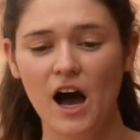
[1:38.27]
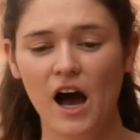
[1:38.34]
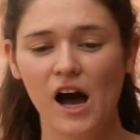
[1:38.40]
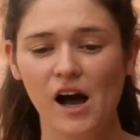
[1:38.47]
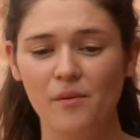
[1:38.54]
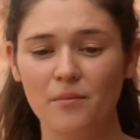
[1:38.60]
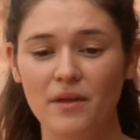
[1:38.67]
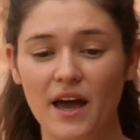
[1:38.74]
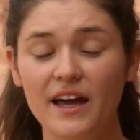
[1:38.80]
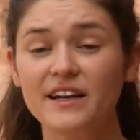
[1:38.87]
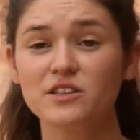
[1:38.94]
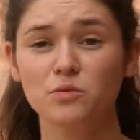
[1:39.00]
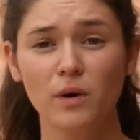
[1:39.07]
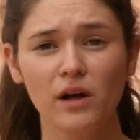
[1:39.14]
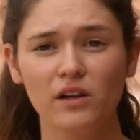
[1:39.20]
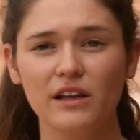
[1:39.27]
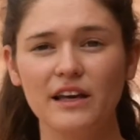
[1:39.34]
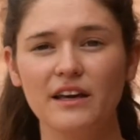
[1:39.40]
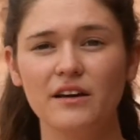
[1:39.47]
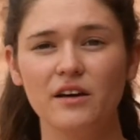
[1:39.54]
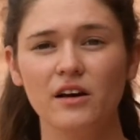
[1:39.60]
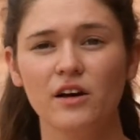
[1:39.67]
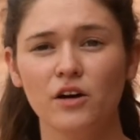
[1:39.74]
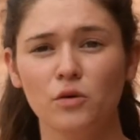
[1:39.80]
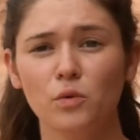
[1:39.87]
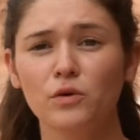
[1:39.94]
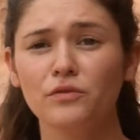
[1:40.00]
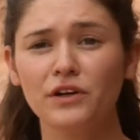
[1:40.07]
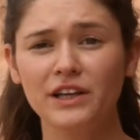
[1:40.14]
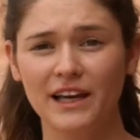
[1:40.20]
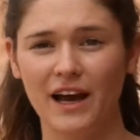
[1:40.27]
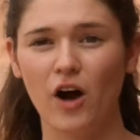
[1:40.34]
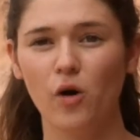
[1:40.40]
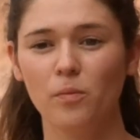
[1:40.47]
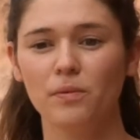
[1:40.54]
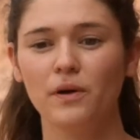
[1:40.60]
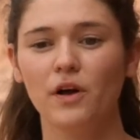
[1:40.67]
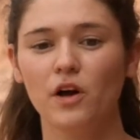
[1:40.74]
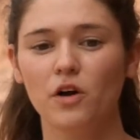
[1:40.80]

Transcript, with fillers: Um, and as well, it would really help